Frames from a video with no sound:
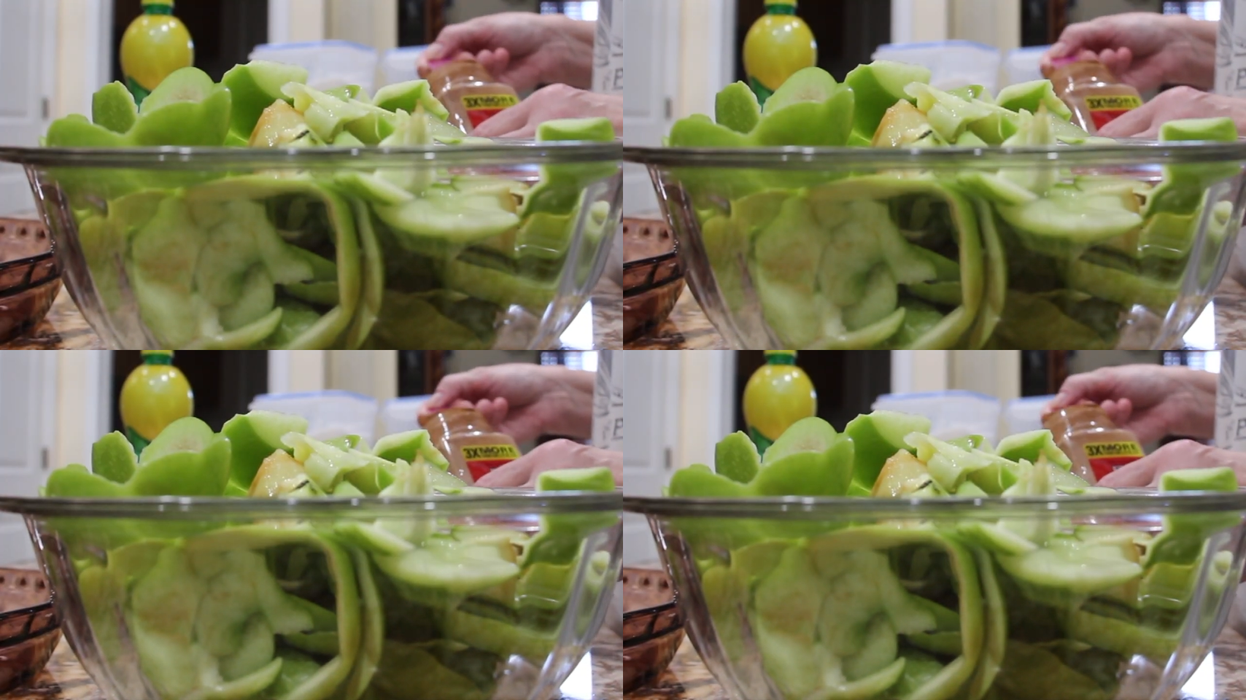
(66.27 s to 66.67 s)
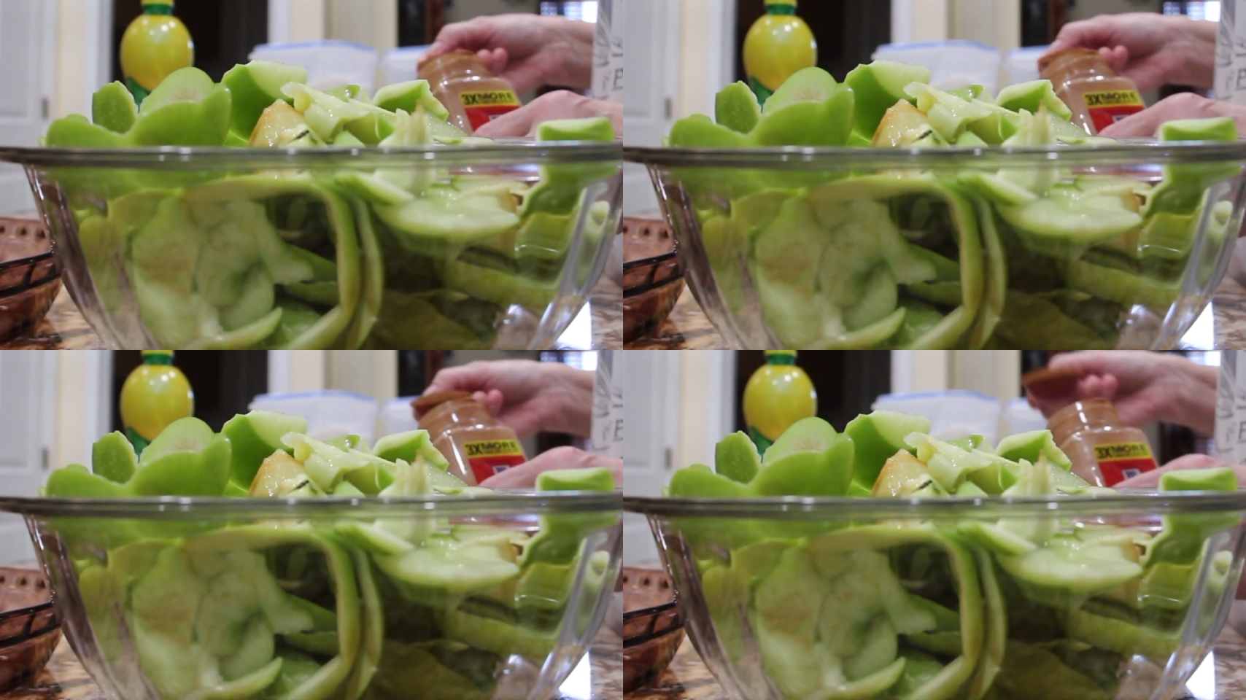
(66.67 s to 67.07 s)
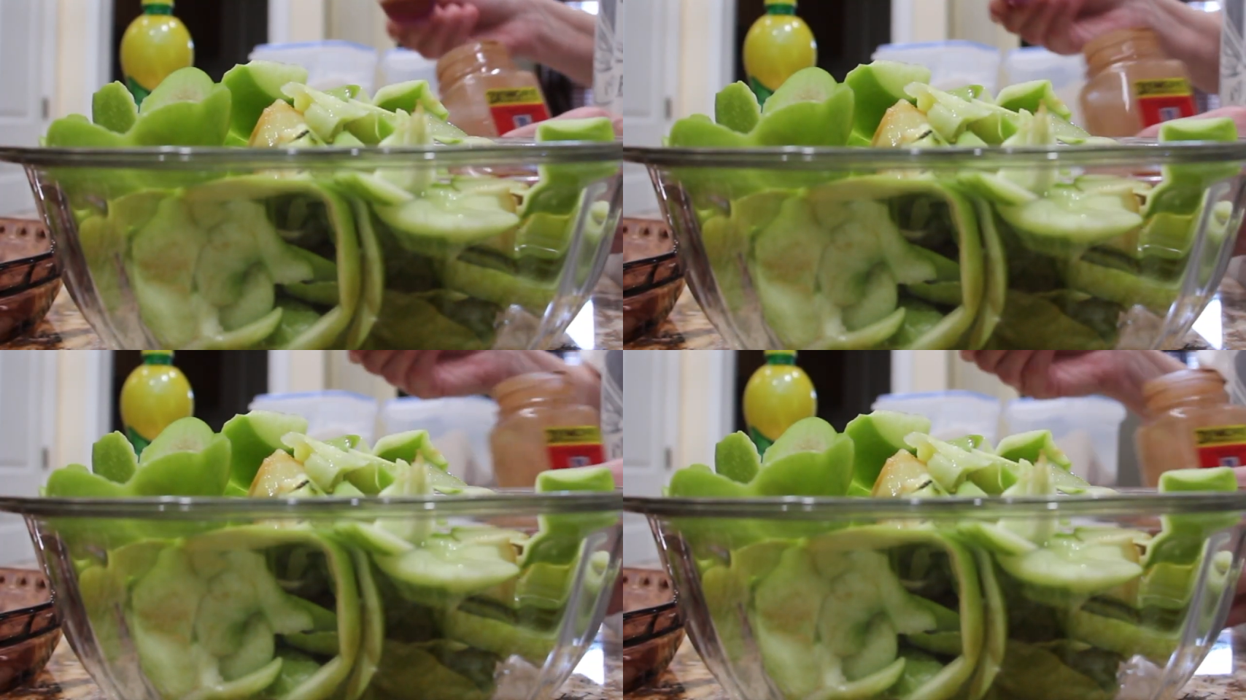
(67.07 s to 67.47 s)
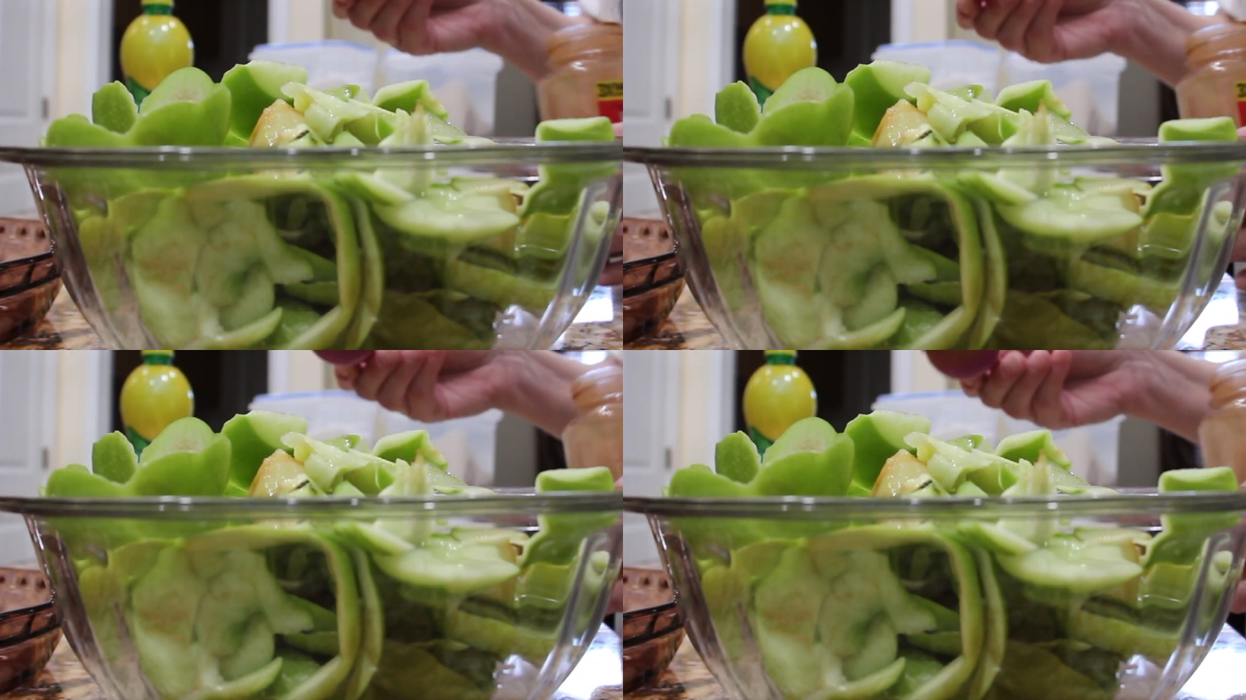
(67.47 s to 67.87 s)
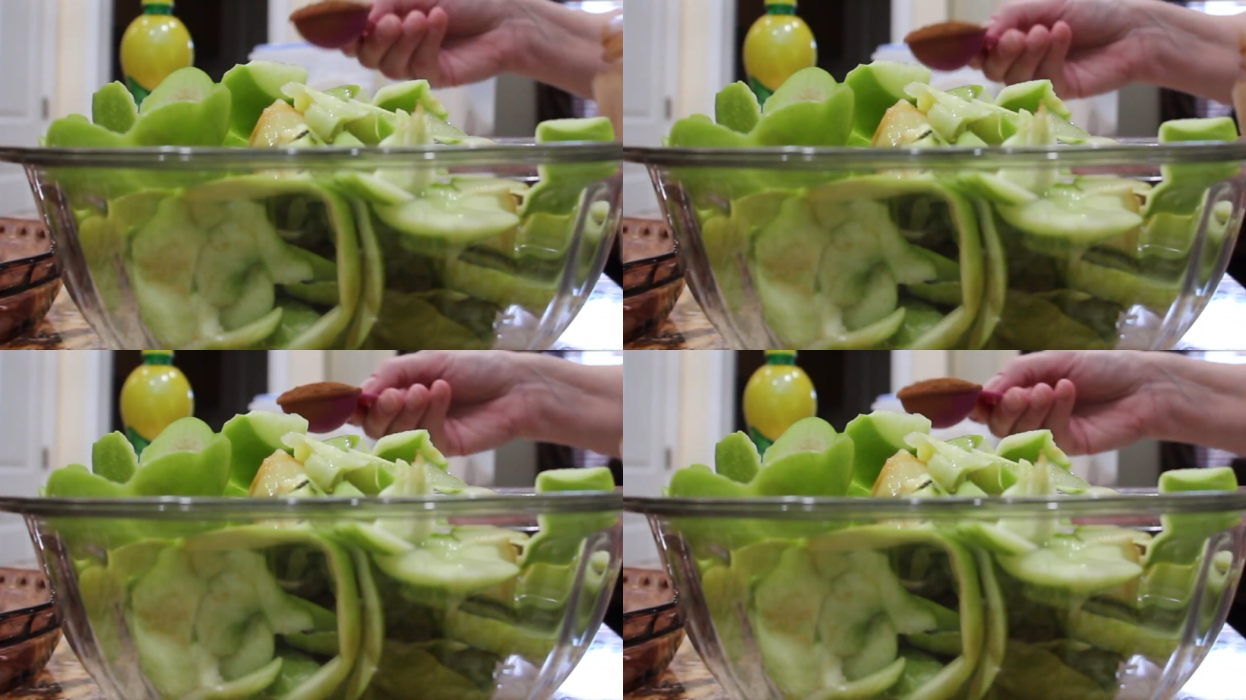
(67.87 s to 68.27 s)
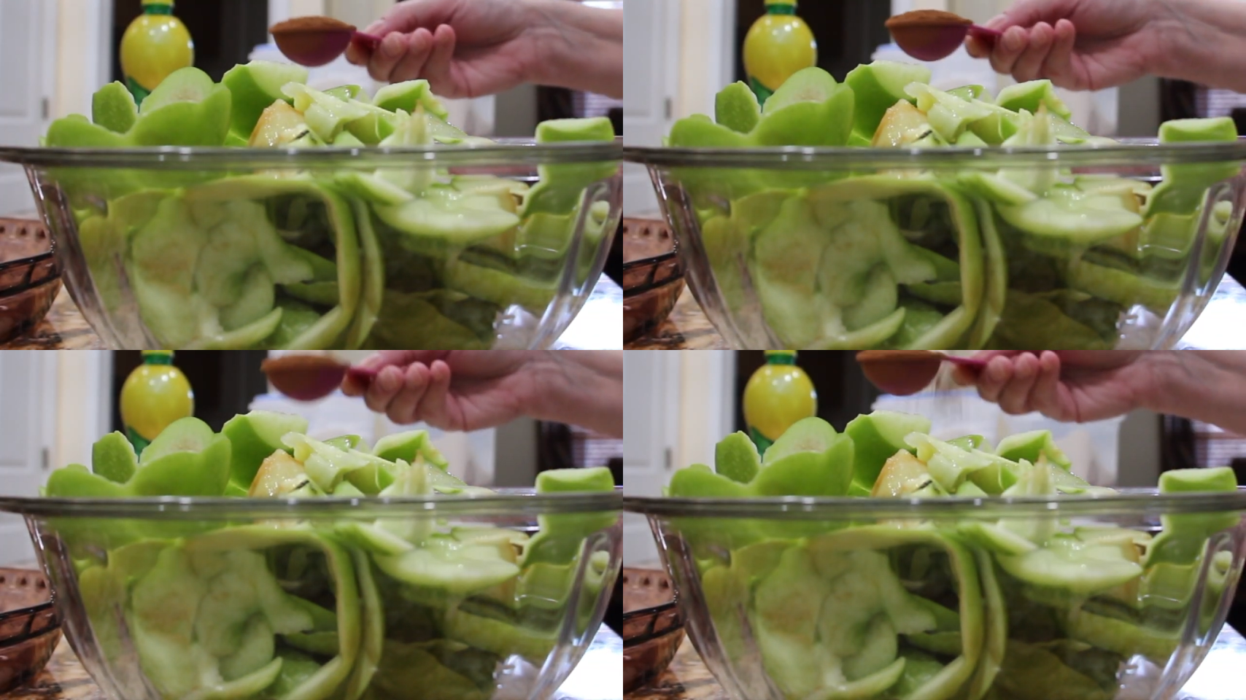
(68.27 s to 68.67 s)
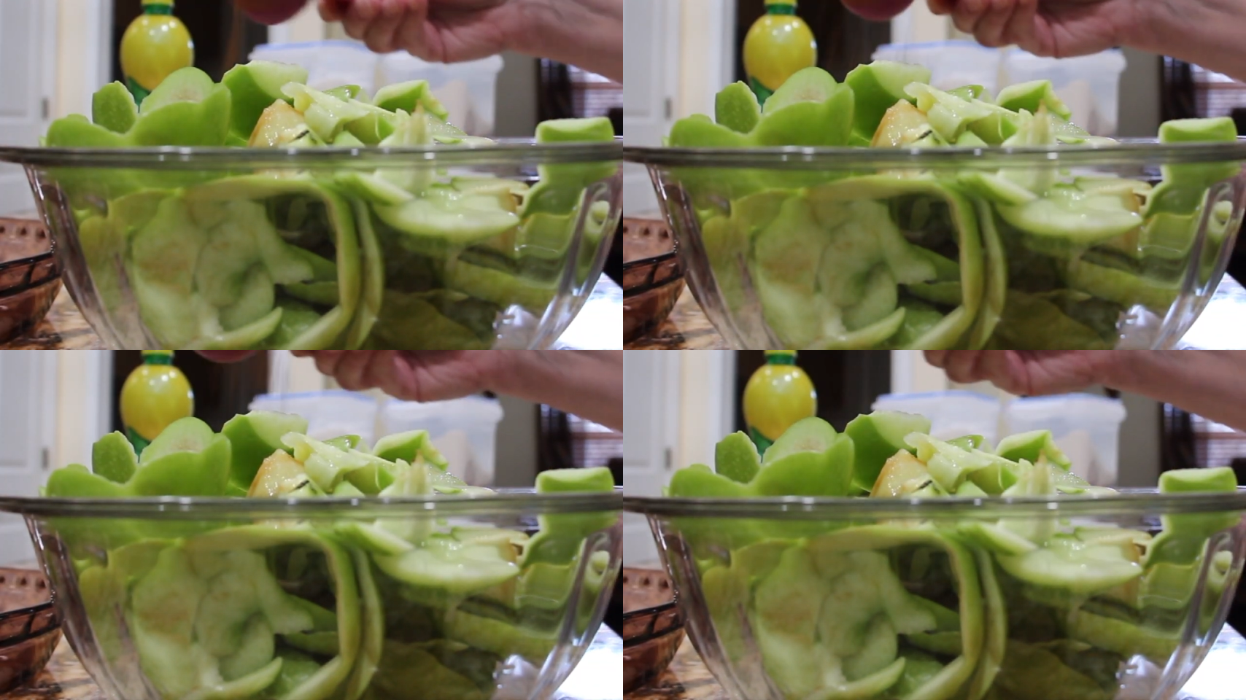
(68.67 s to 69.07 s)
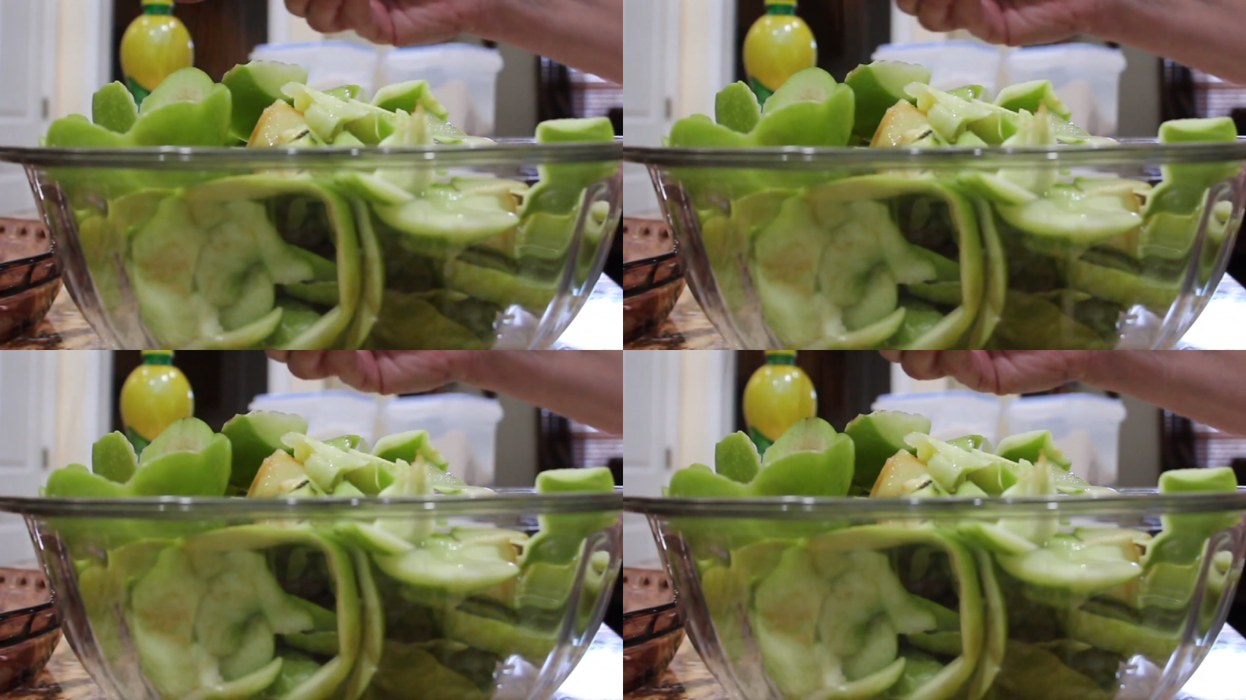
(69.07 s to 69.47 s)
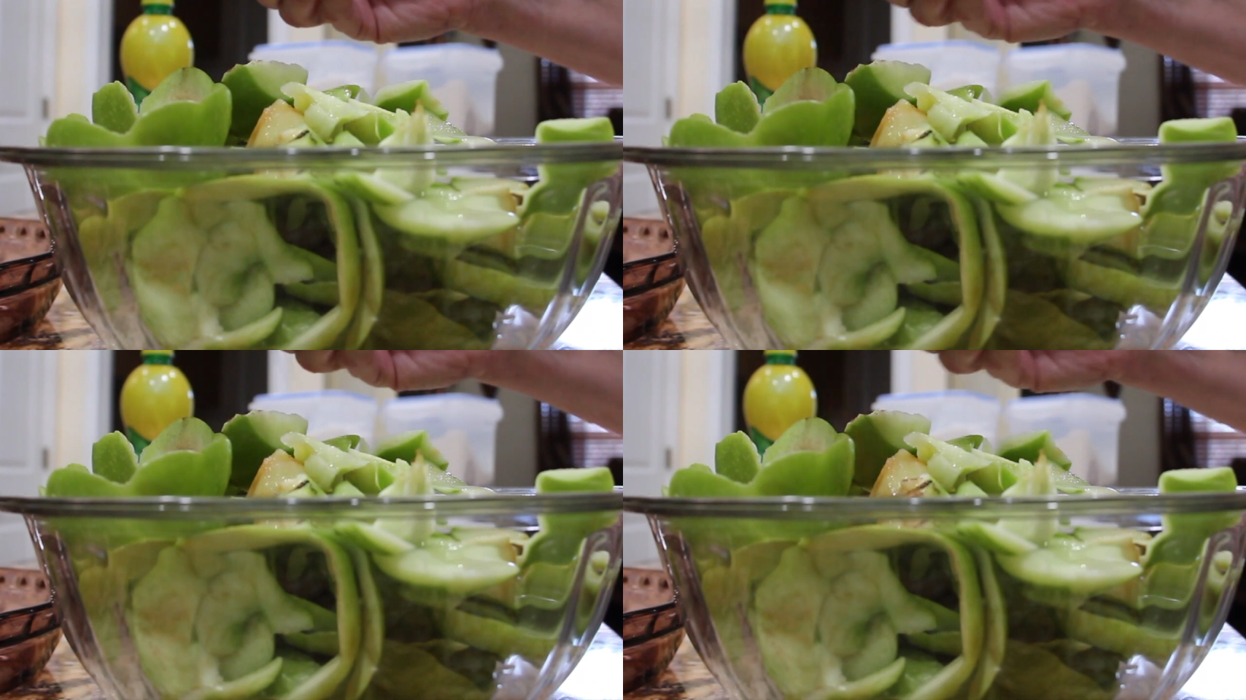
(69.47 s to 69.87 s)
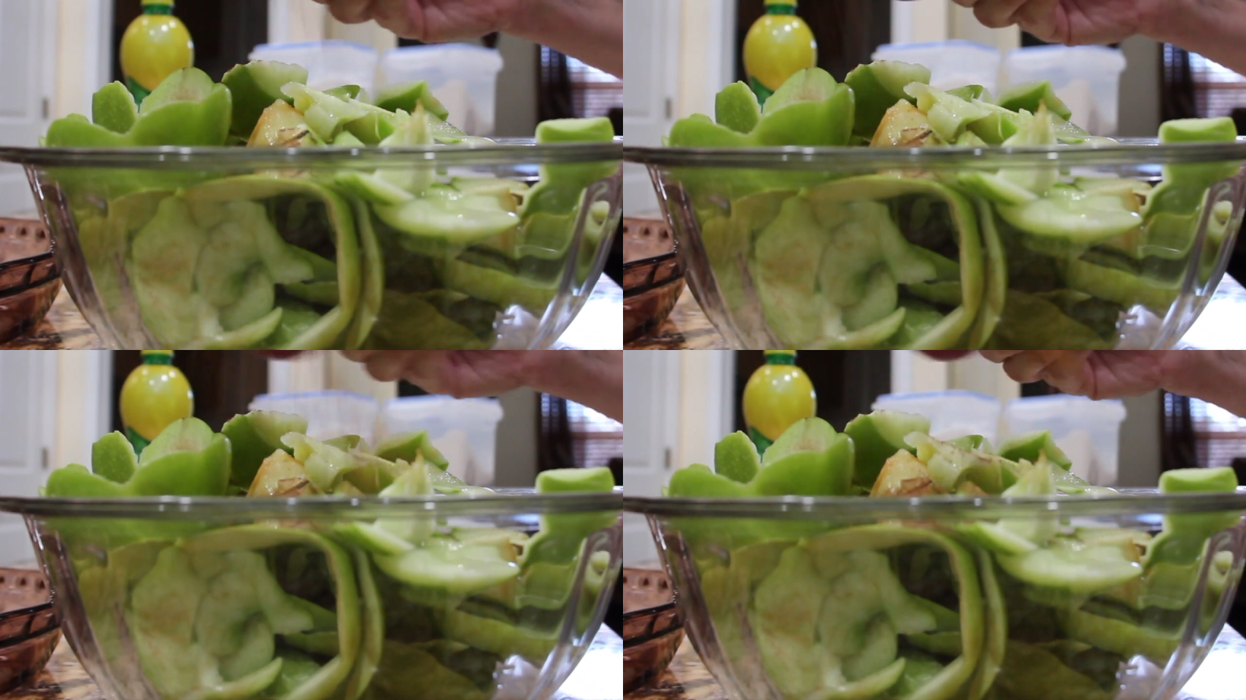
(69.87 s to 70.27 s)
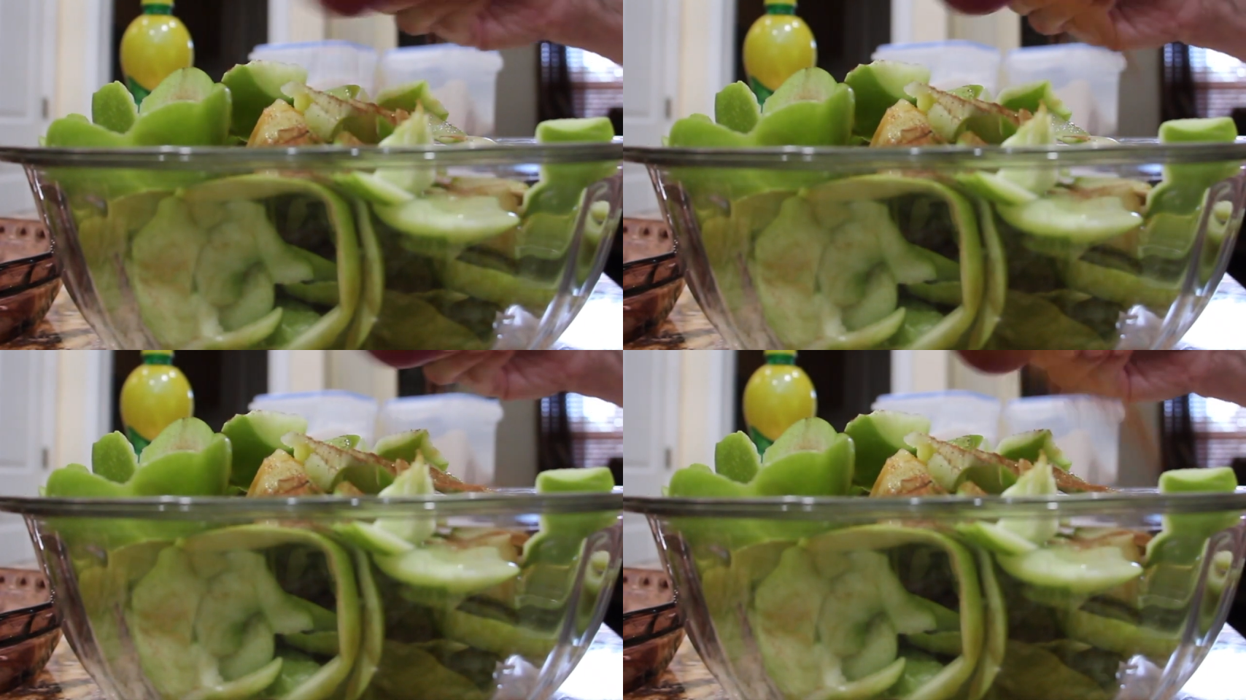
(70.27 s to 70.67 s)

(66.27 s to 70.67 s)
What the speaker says: No face is visible, so there are no lips to read.